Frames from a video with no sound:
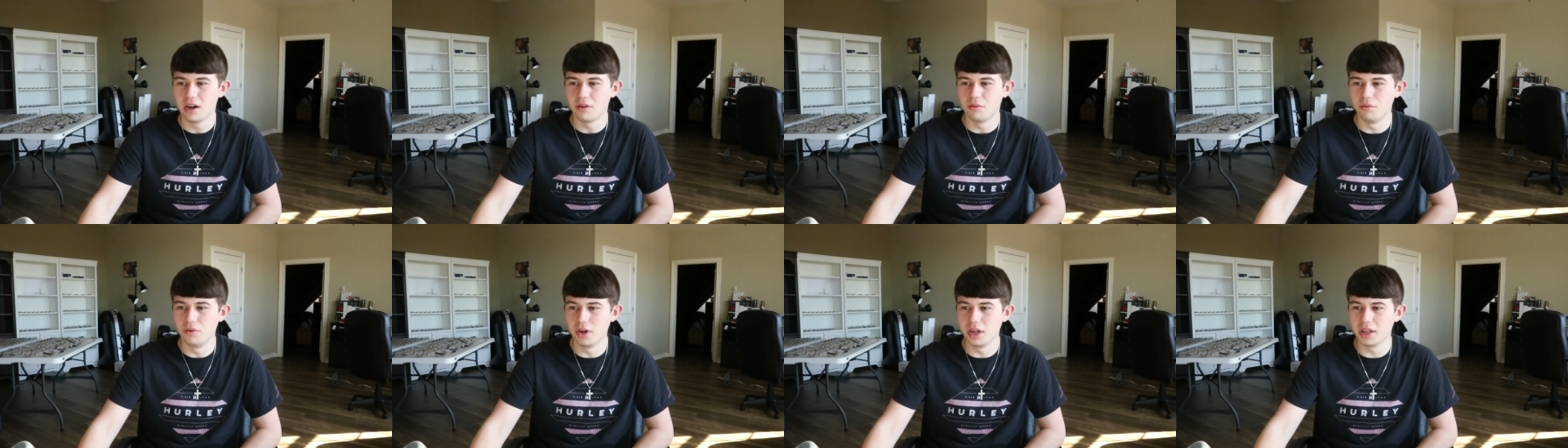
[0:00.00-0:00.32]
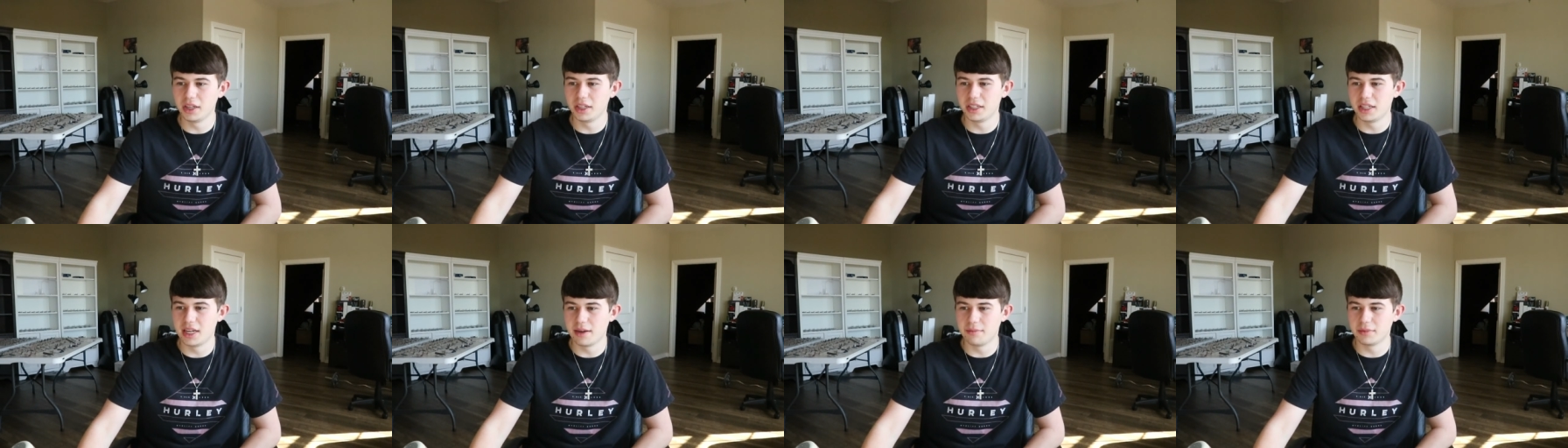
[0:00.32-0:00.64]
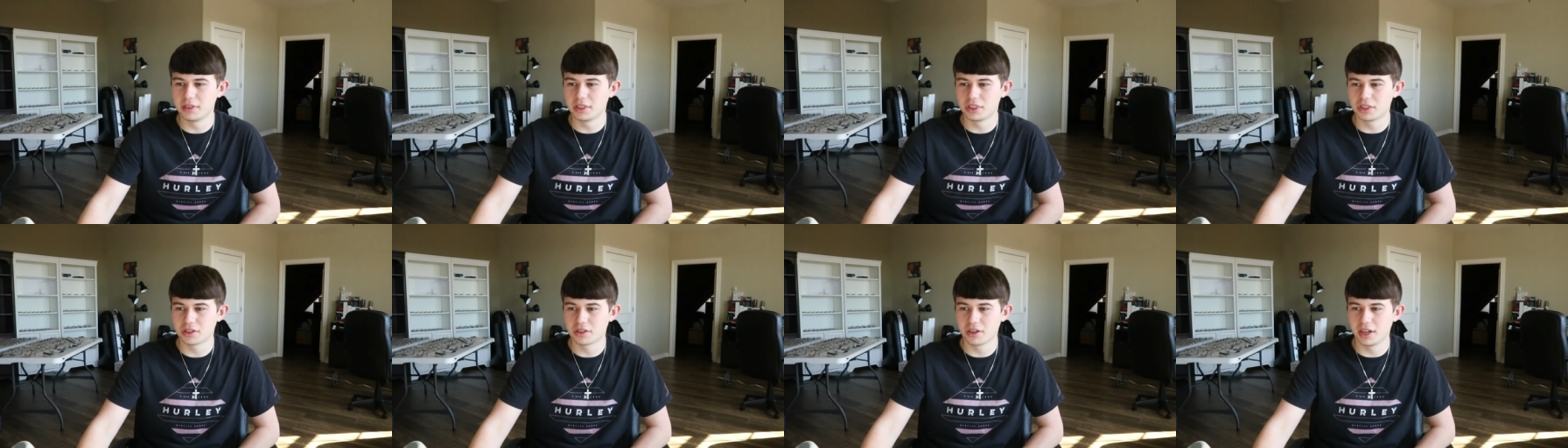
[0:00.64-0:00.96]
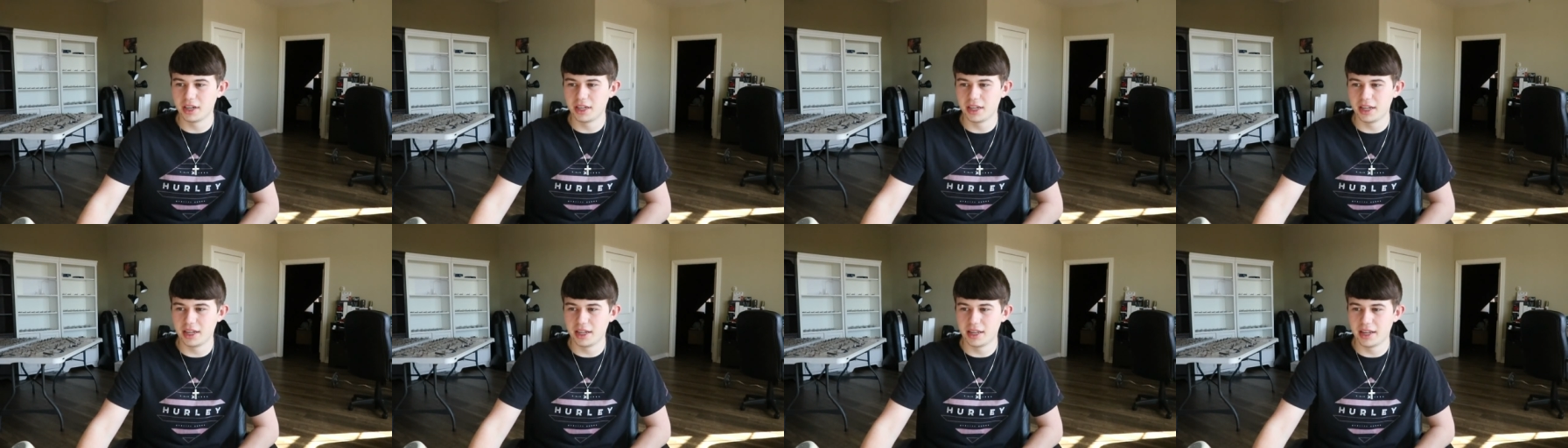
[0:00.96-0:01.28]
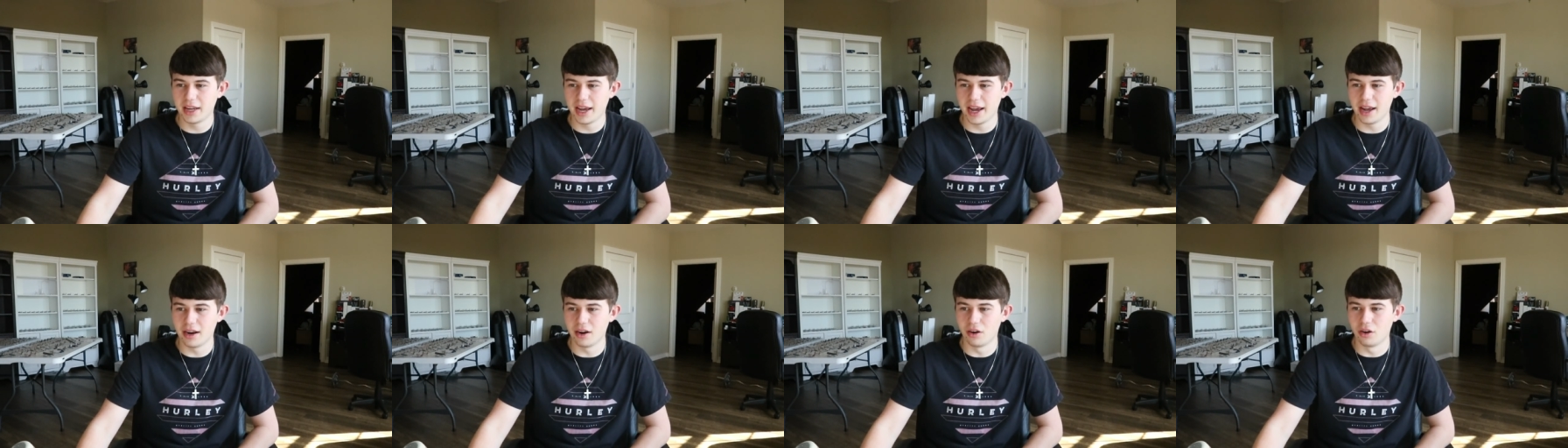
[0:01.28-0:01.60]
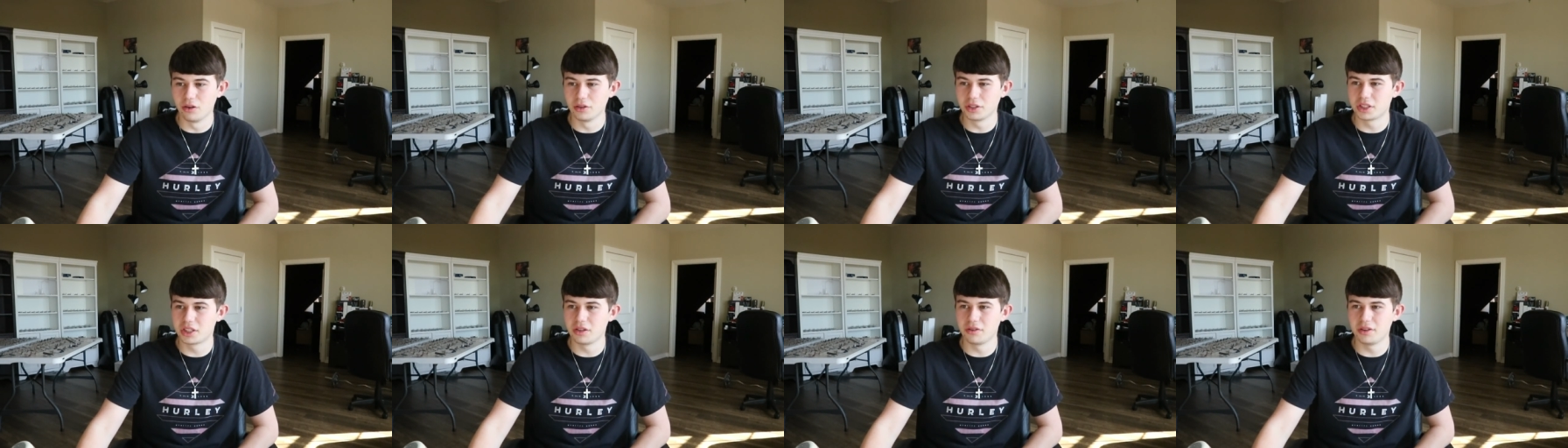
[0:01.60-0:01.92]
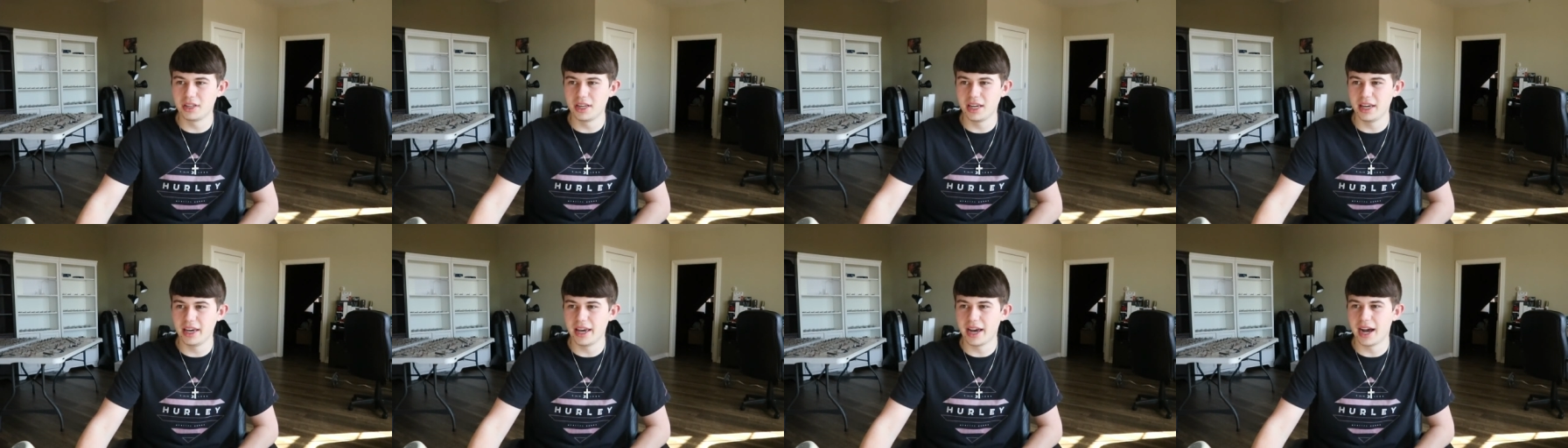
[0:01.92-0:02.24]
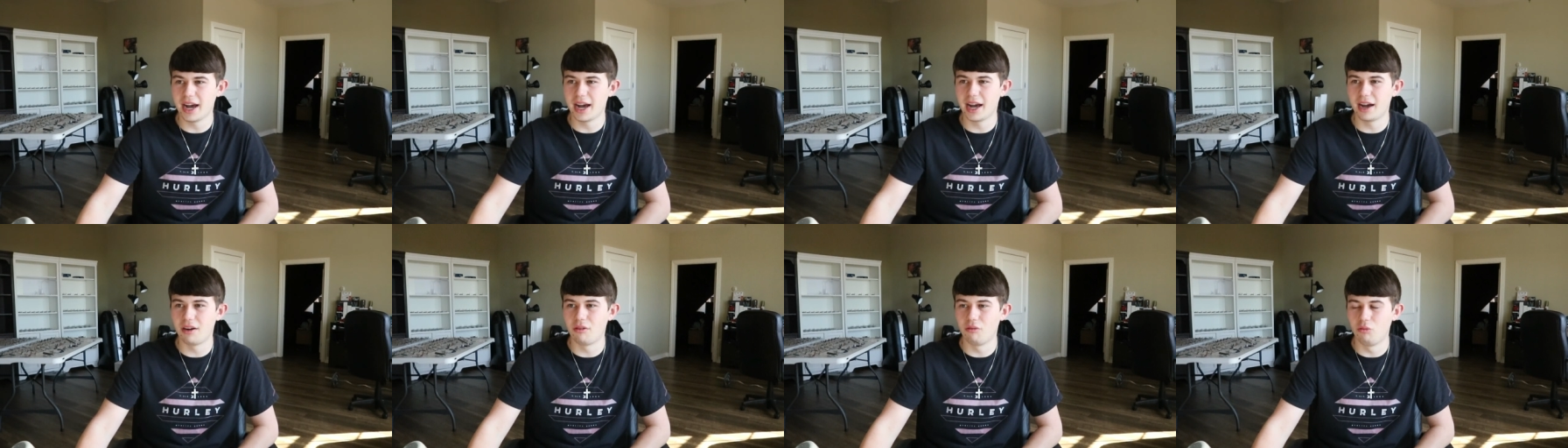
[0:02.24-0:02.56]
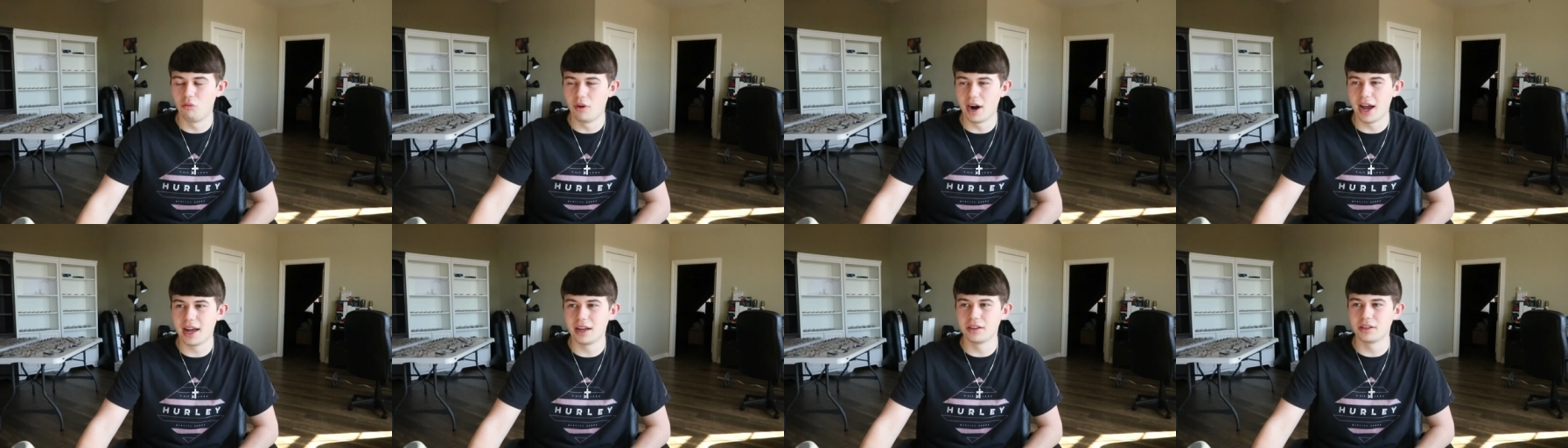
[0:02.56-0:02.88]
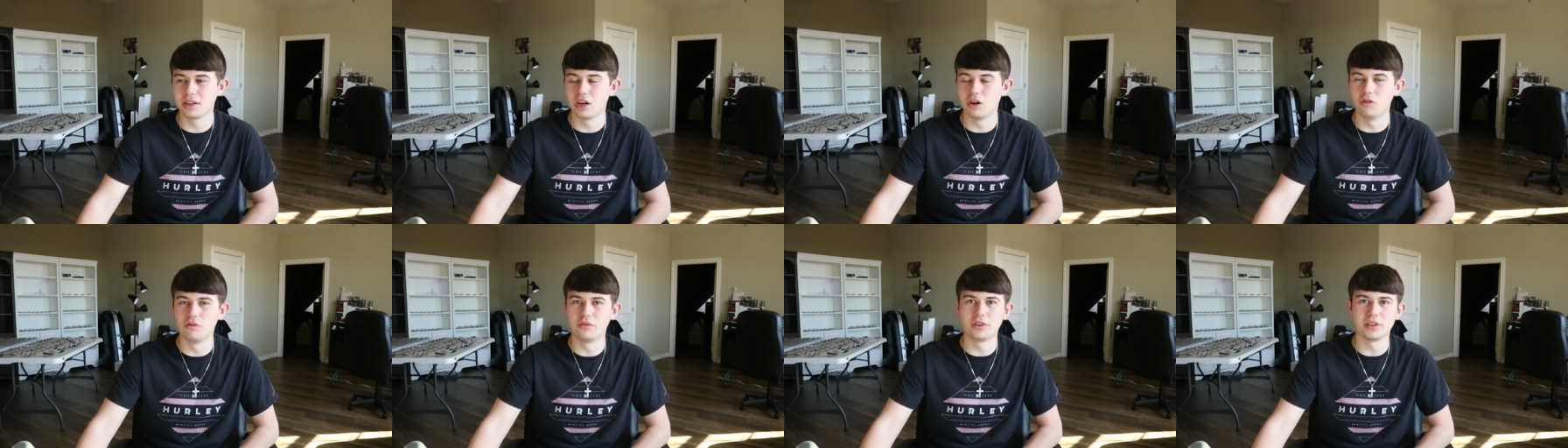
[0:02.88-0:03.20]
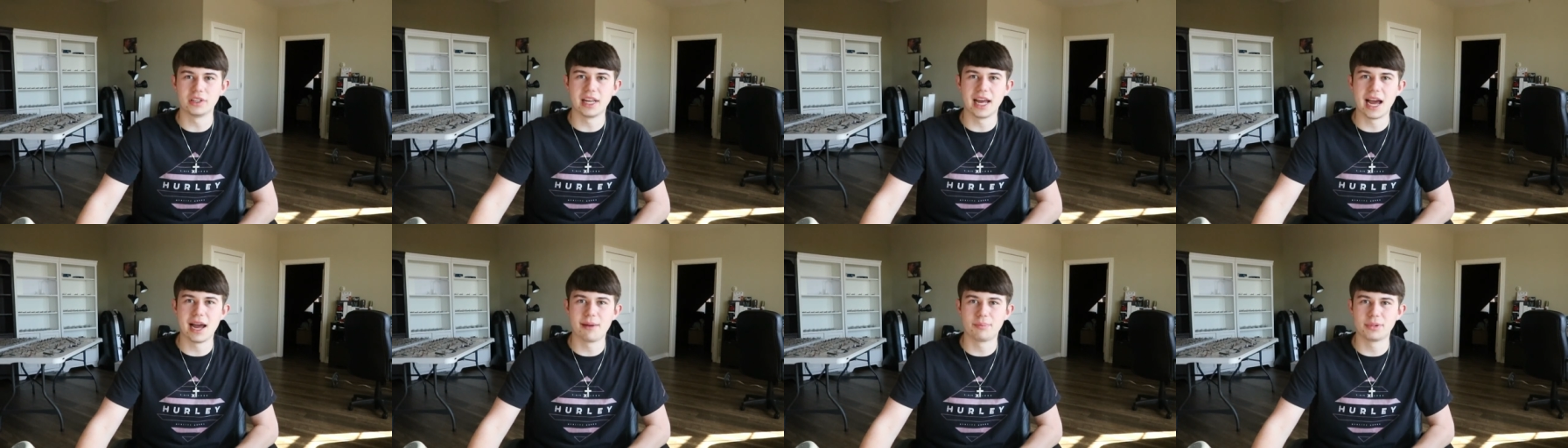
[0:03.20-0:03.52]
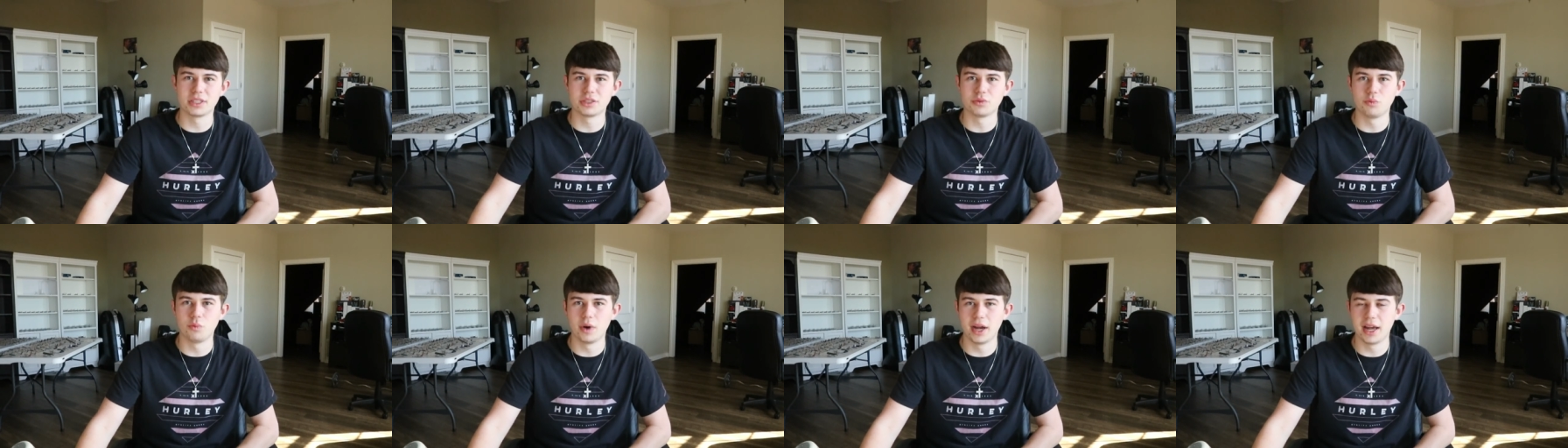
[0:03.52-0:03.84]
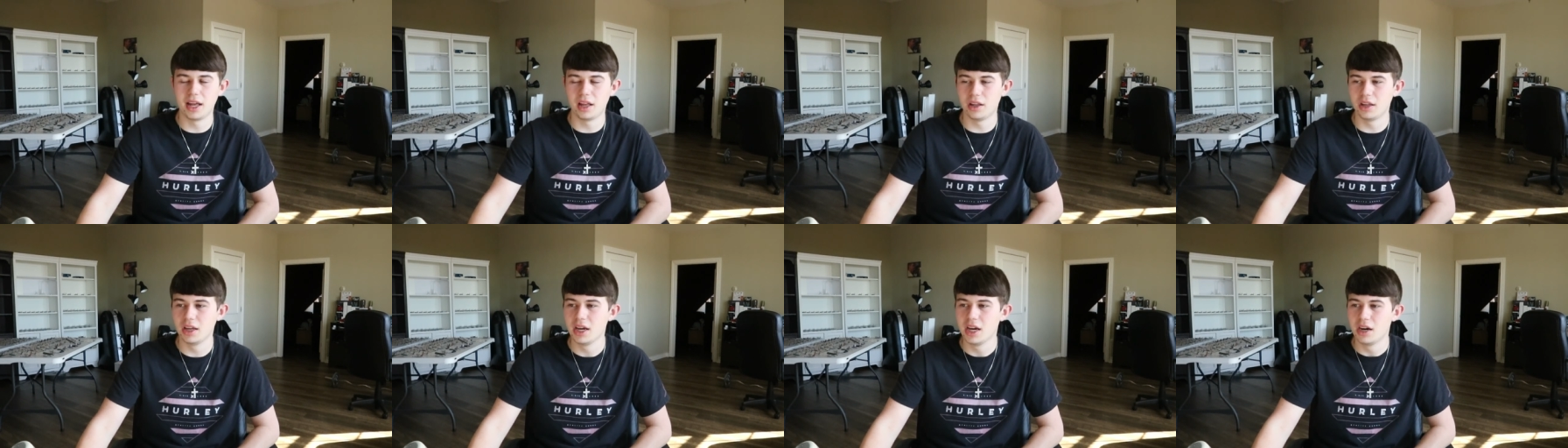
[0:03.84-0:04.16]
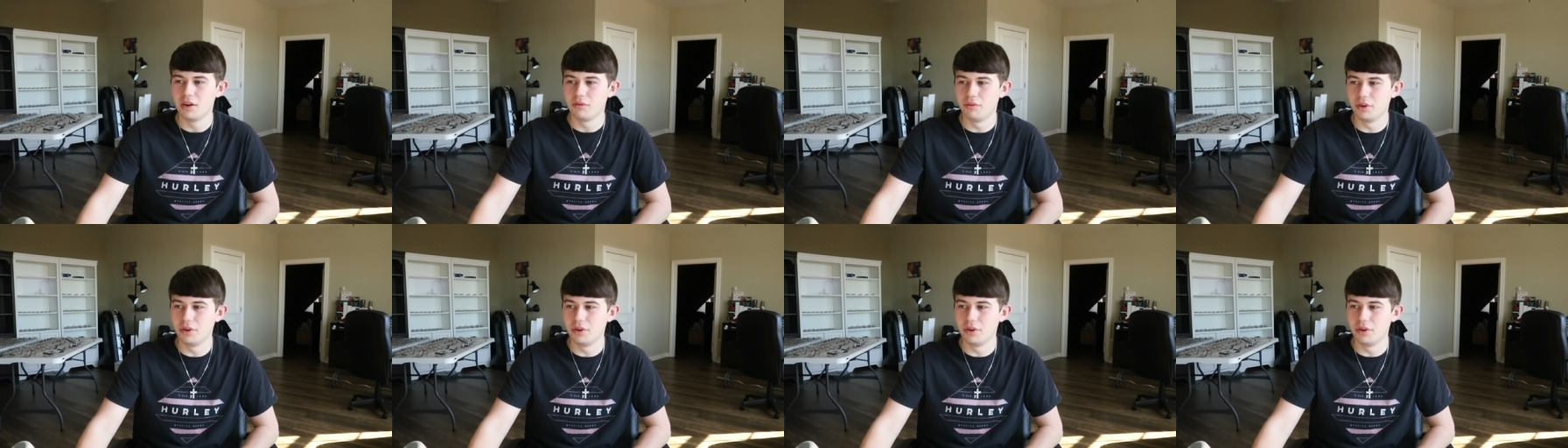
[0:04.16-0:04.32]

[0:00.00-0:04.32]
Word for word: really demonstrated, and also the route overlap as well,